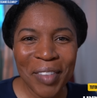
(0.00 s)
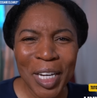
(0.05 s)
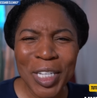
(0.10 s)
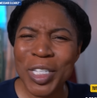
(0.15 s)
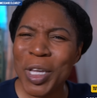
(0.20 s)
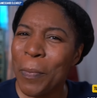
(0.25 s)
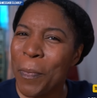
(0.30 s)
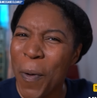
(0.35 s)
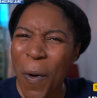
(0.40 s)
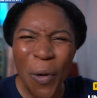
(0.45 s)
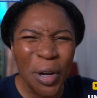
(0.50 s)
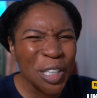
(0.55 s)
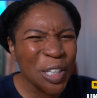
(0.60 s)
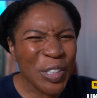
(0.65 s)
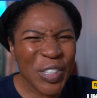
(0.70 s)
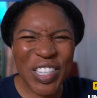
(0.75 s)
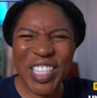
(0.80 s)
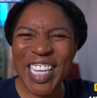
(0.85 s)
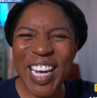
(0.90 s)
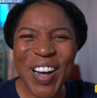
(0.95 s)
Support
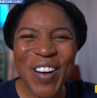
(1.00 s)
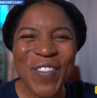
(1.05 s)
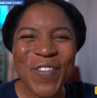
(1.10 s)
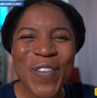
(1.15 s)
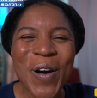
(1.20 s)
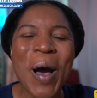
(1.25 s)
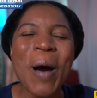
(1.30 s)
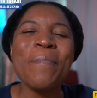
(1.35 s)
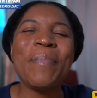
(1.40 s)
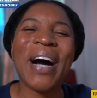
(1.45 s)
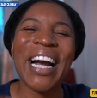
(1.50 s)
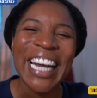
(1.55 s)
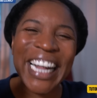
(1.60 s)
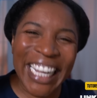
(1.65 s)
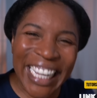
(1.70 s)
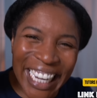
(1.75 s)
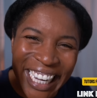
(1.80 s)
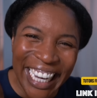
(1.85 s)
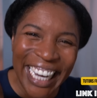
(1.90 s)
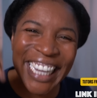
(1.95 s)
yourself by
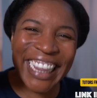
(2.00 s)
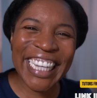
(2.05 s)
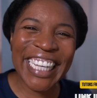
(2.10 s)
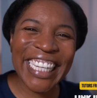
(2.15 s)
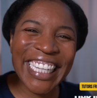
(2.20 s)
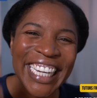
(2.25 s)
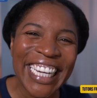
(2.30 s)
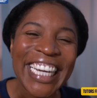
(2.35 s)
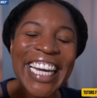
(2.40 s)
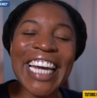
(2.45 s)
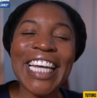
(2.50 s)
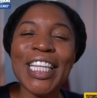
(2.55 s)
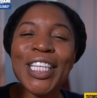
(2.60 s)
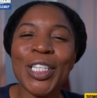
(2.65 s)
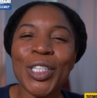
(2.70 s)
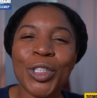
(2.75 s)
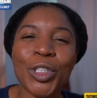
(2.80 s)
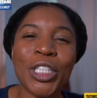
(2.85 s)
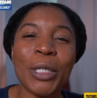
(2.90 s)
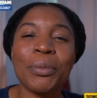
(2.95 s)
clicking the link in the
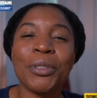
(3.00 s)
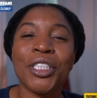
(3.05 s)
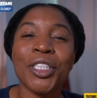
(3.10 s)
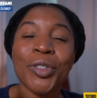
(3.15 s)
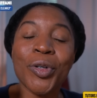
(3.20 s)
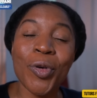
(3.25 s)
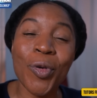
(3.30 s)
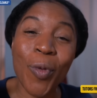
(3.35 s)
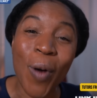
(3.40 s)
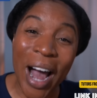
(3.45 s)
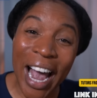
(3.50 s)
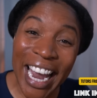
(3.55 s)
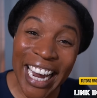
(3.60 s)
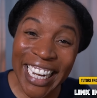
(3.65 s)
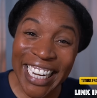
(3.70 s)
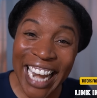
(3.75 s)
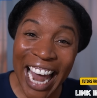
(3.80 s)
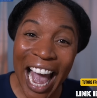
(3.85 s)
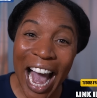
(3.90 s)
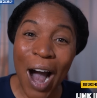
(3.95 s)
description
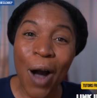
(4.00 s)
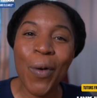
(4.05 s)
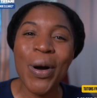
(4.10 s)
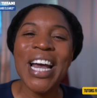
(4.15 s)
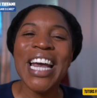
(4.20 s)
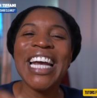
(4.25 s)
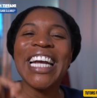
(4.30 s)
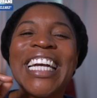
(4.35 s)
right now,